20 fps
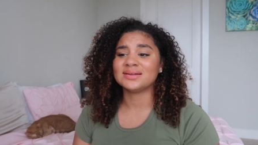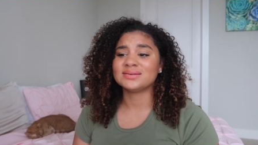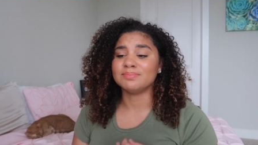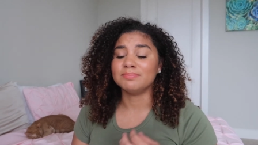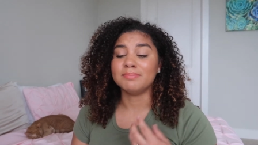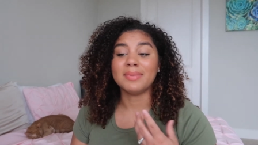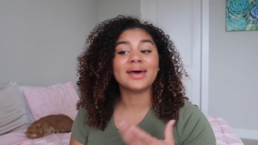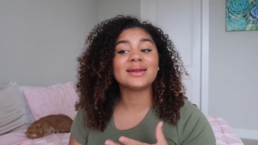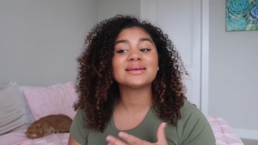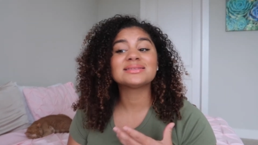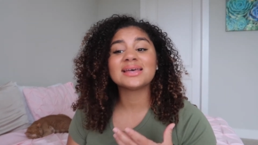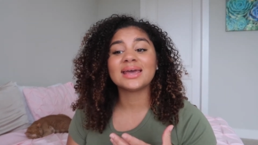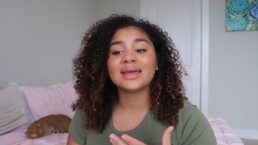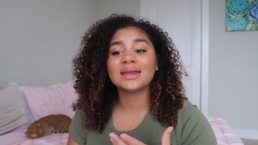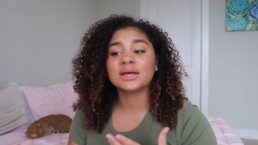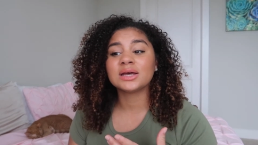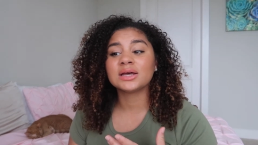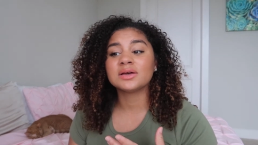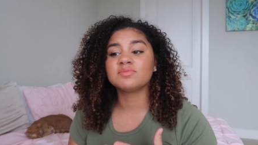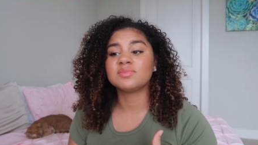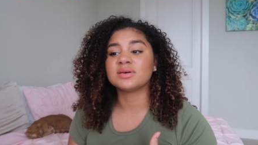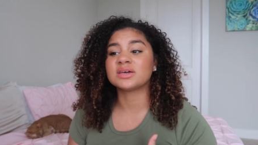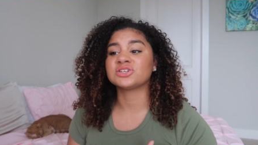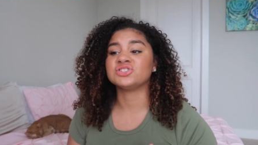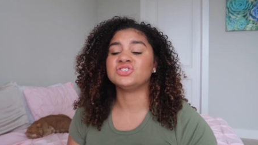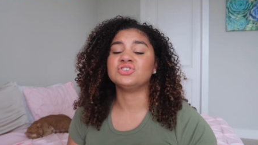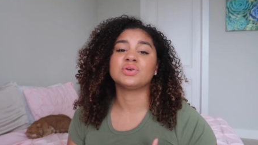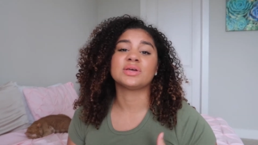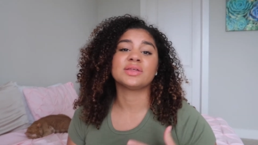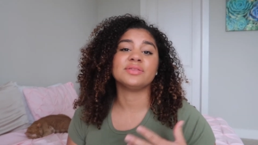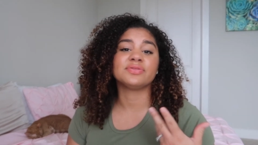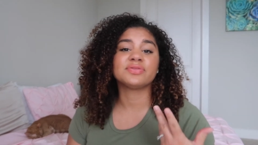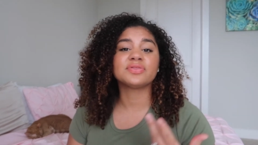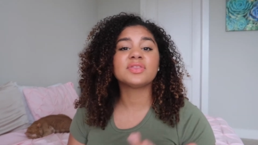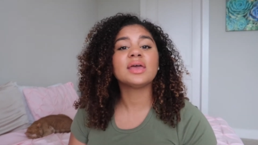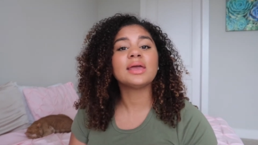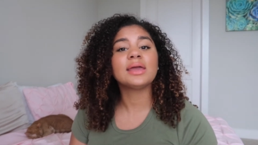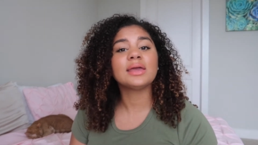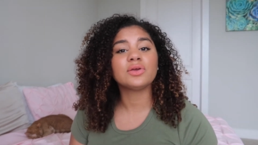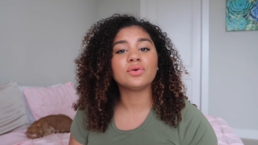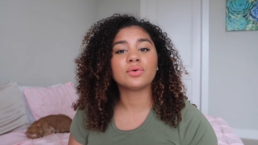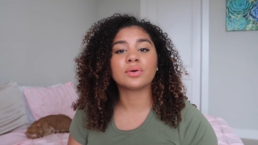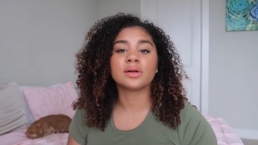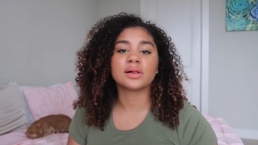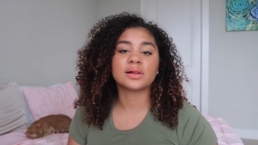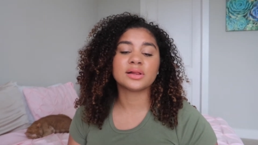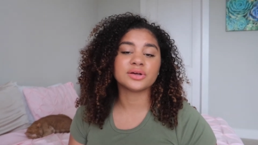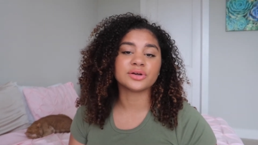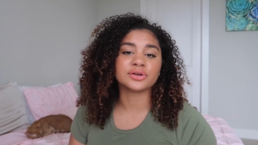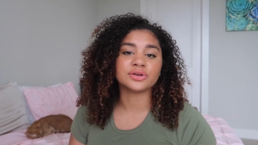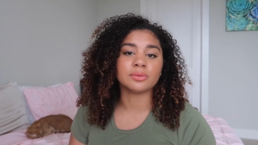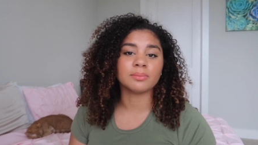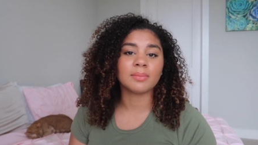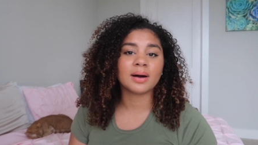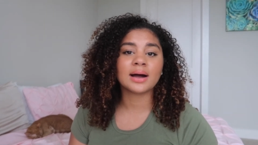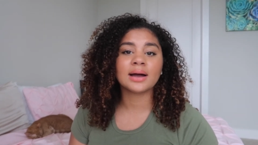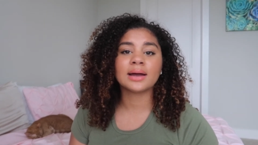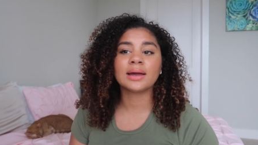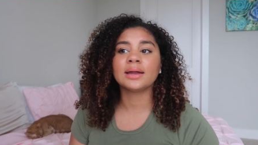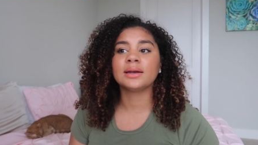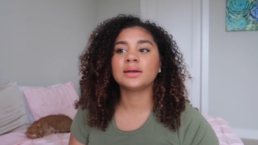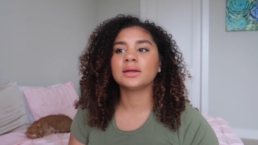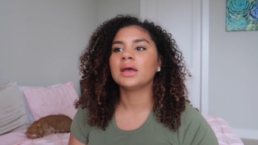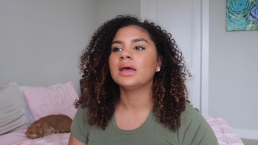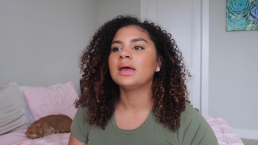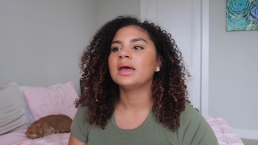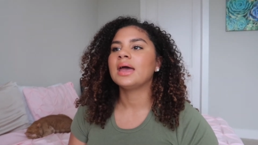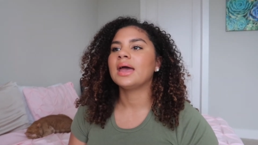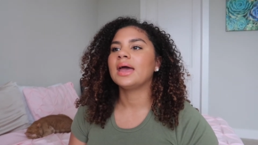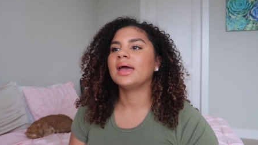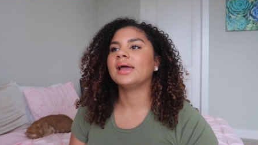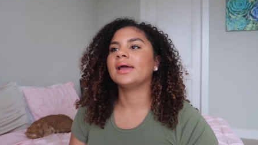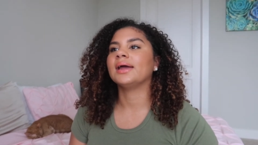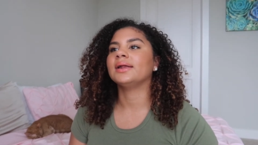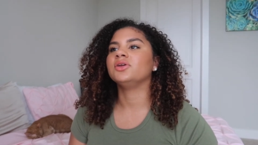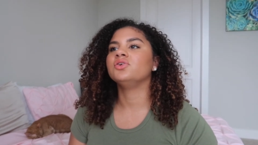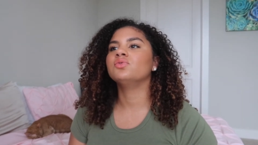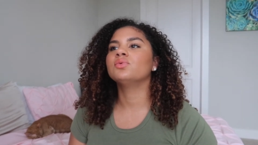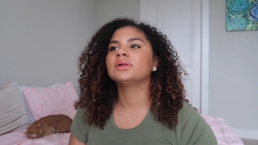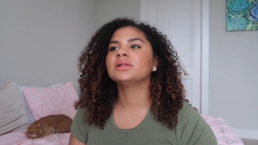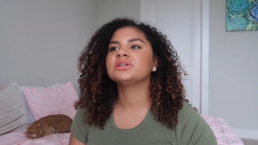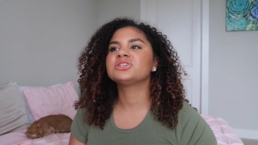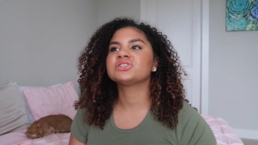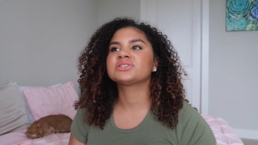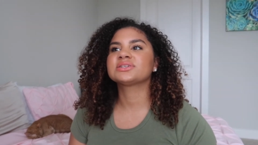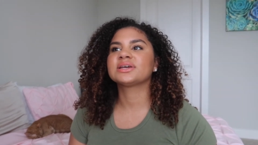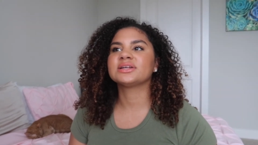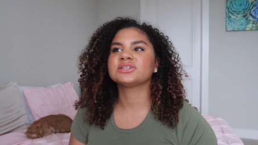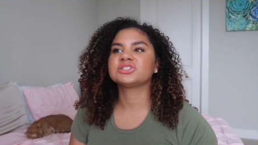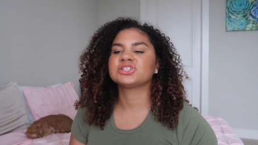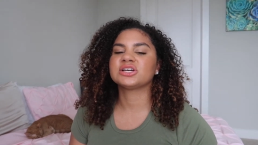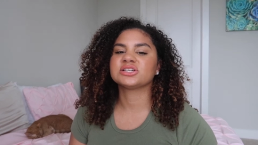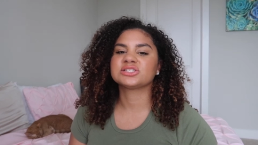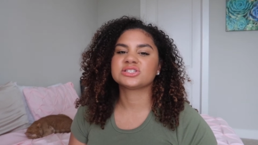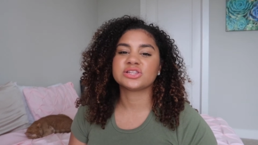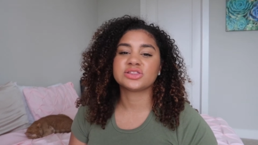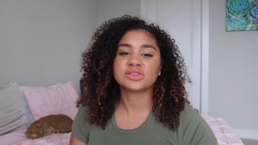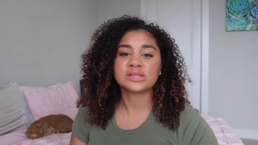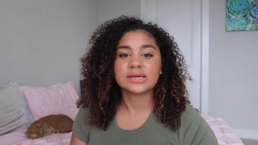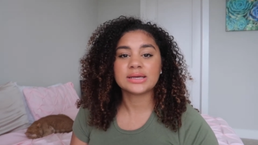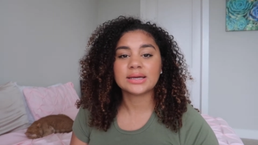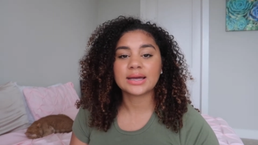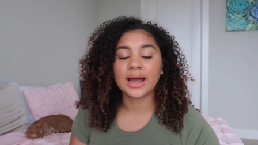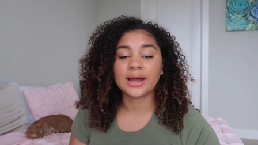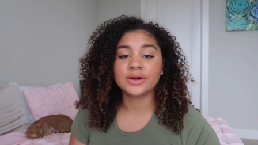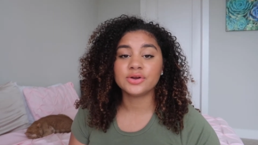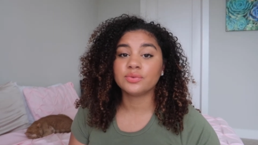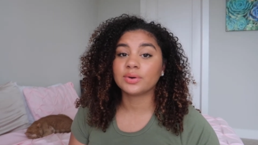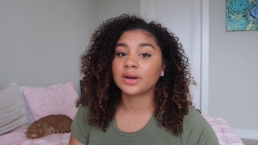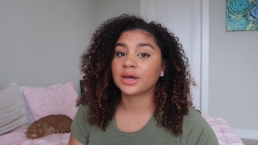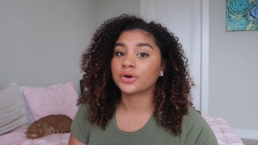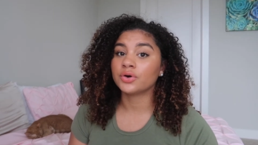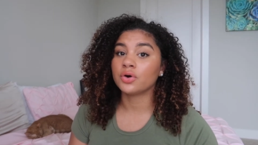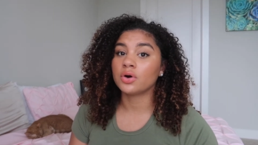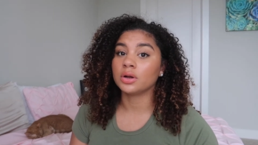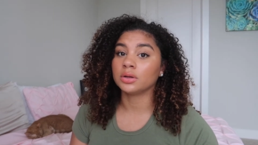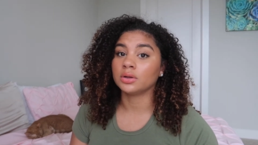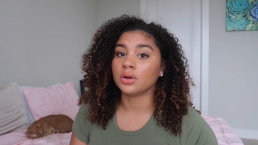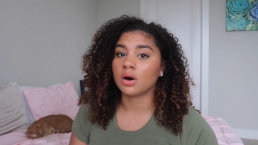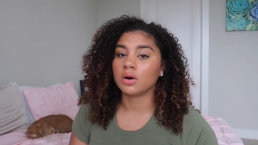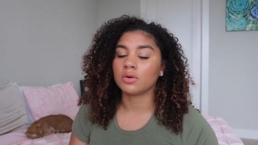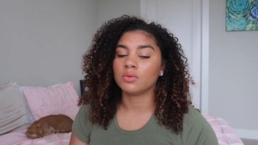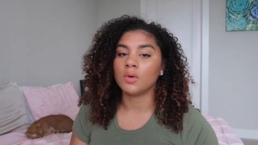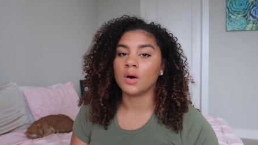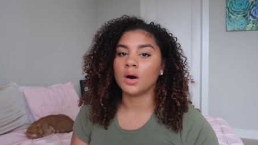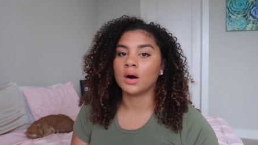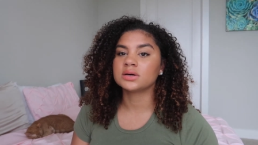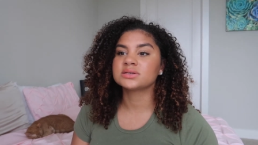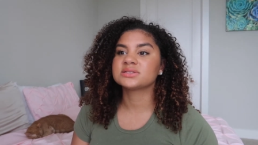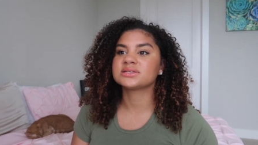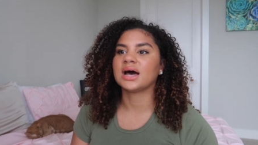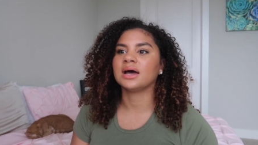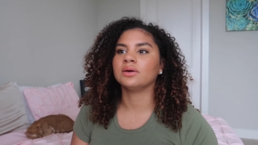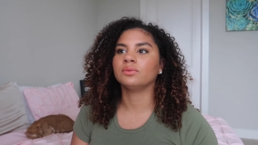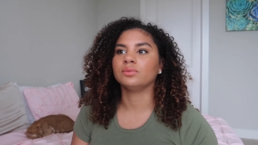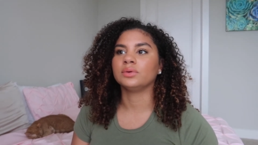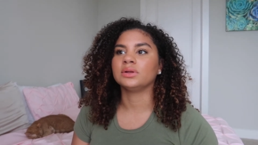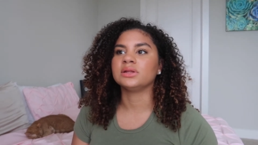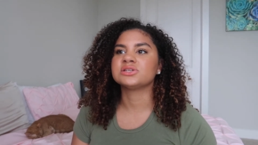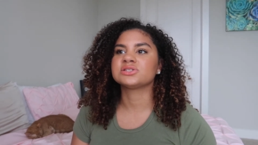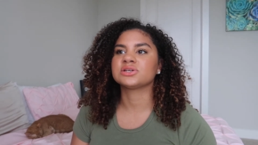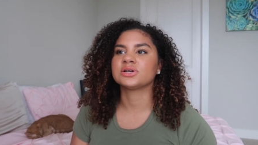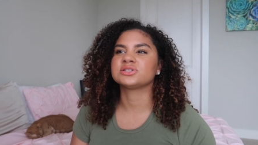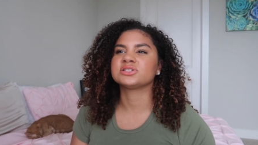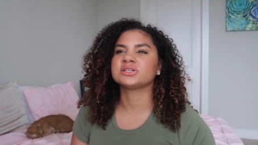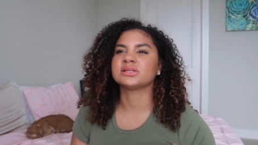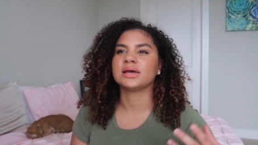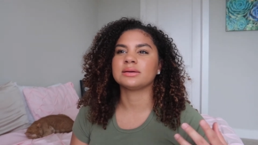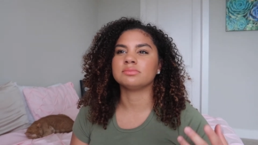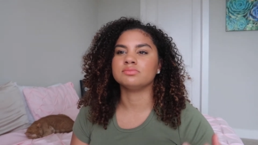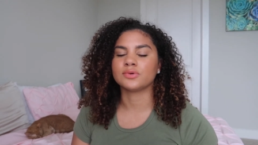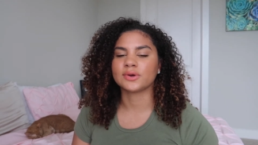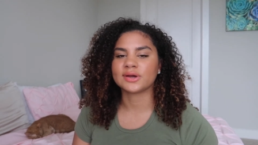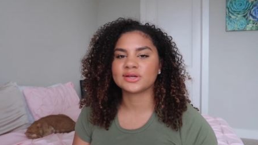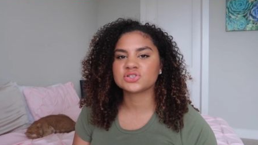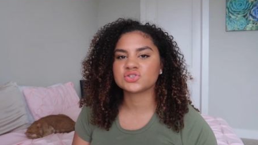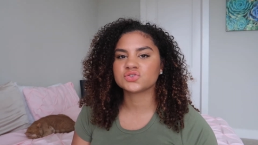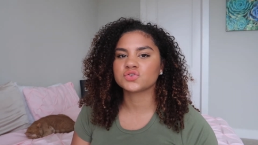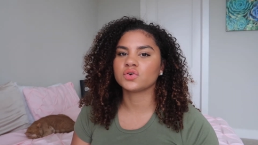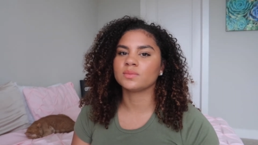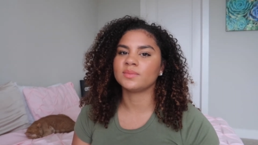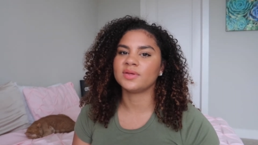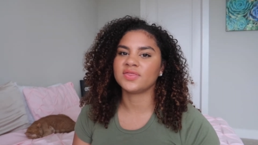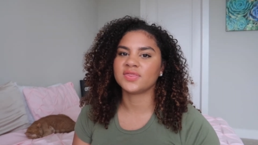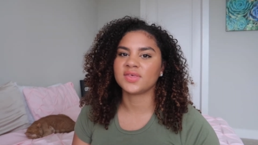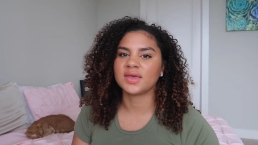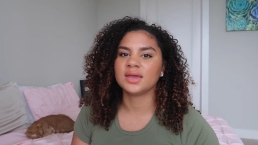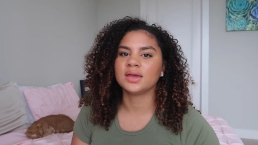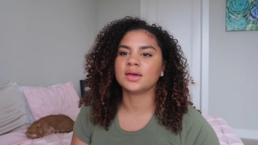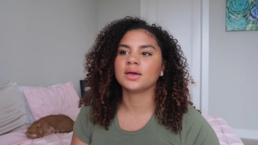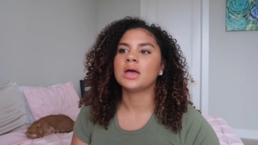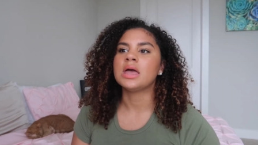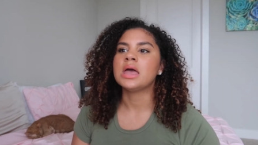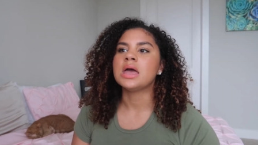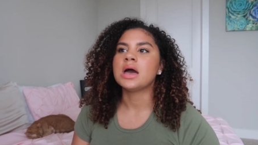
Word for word: meditative because you can think you can clear your mind and you really just get a chance to think i know when i go on long walks i really start to like brainstorm and think